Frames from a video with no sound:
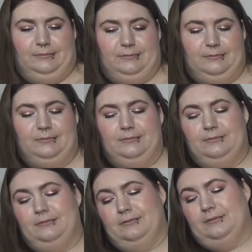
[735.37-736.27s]

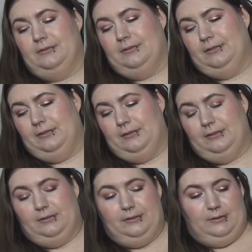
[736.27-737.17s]

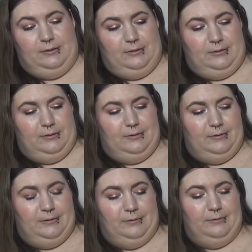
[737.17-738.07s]

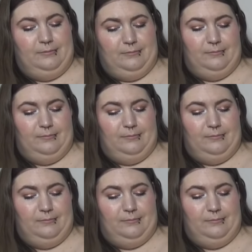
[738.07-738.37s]
(silent)